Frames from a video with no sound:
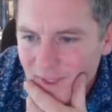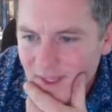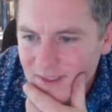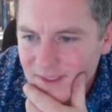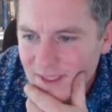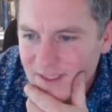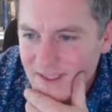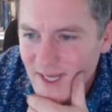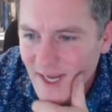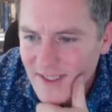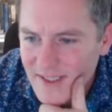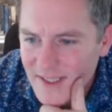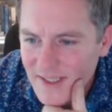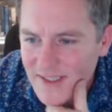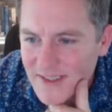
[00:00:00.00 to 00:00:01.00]
To
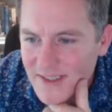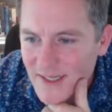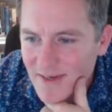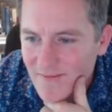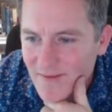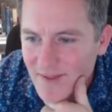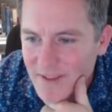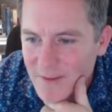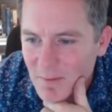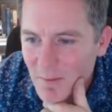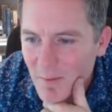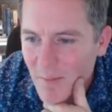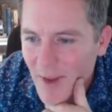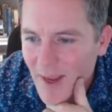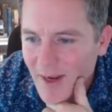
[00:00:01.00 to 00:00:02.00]
test and see if it's
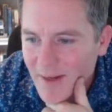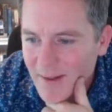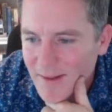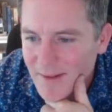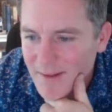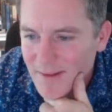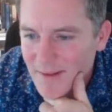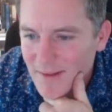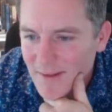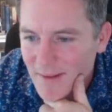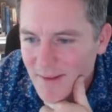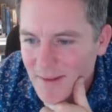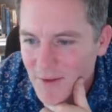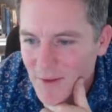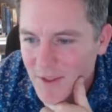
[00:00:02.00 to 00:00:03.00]
bent,
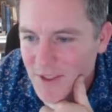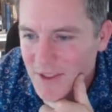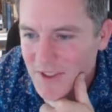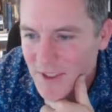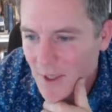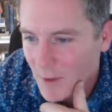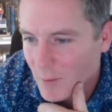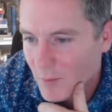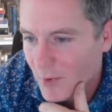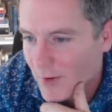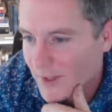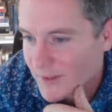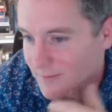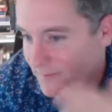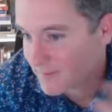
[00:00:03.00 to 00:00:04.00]
you could just
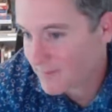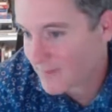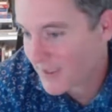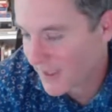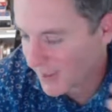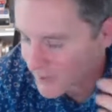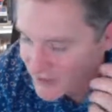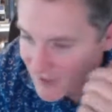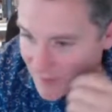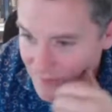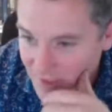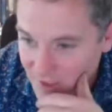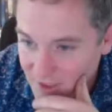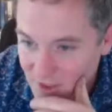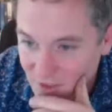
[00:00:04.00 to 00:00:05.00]
put
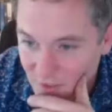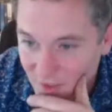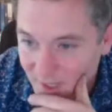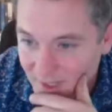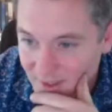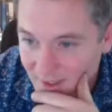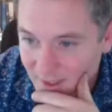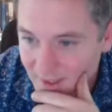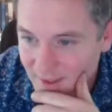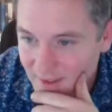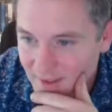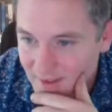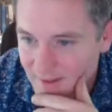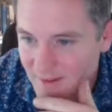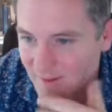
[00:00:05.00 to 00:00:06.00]
something straight, like
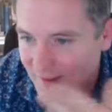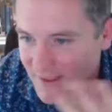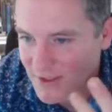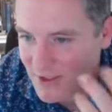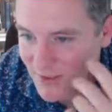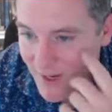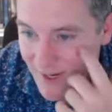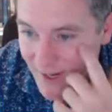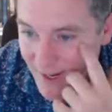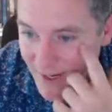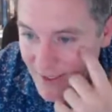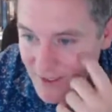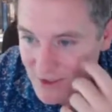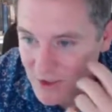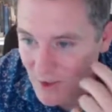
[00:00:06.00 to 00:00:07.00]
a straight
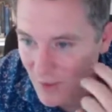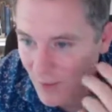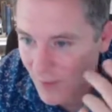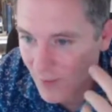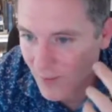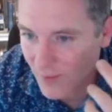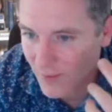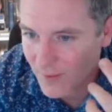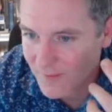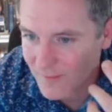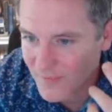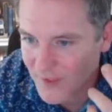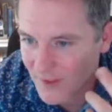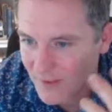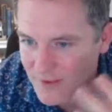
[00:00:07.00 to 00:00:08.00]
edge, or
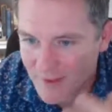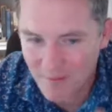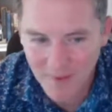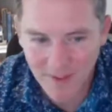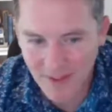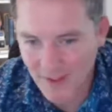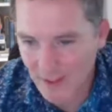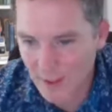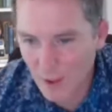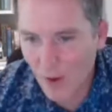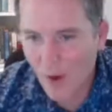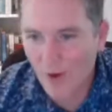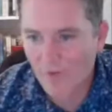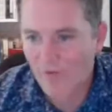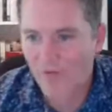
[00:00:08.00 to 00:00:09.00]
something like a
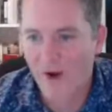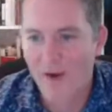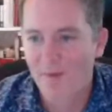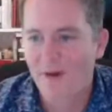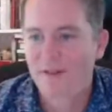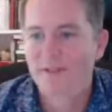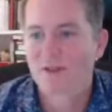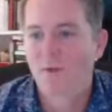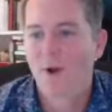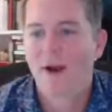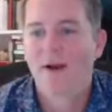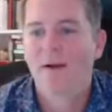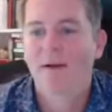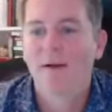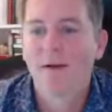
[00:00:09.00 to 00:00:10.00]
long framing
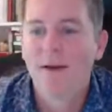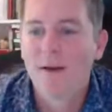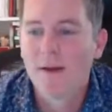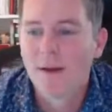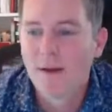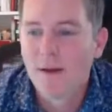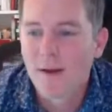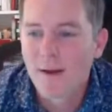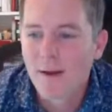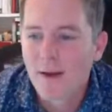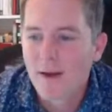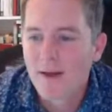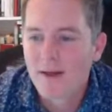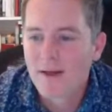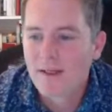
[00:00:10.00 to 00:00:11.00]
square,
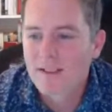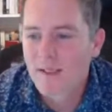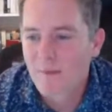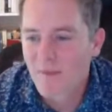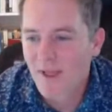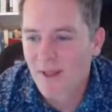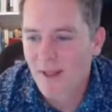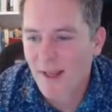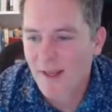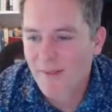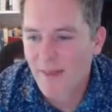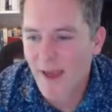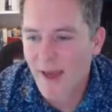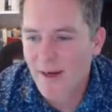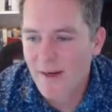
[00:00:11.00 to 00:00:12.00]
something like
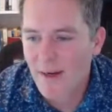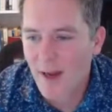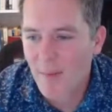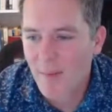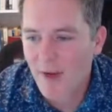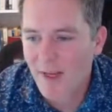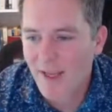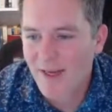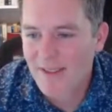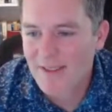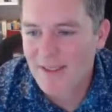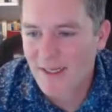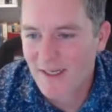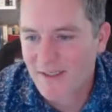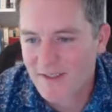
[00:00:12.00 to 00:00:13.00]
that up
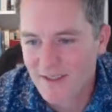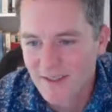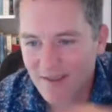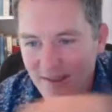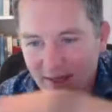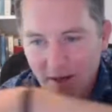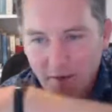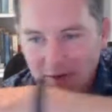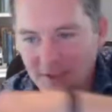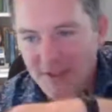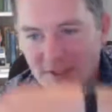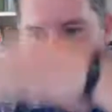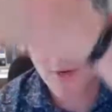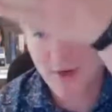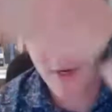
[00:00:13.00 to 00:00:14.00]
against it, and
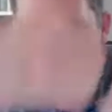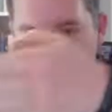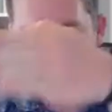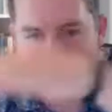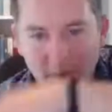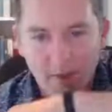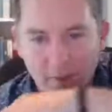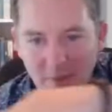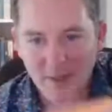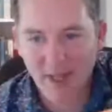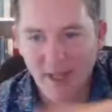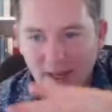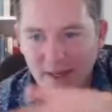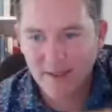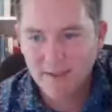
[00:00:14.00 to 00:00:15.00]
just do it in a couple of
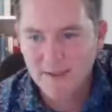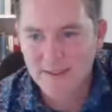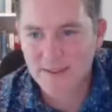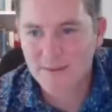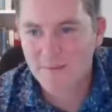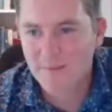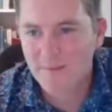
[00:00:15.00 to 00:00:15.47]
planes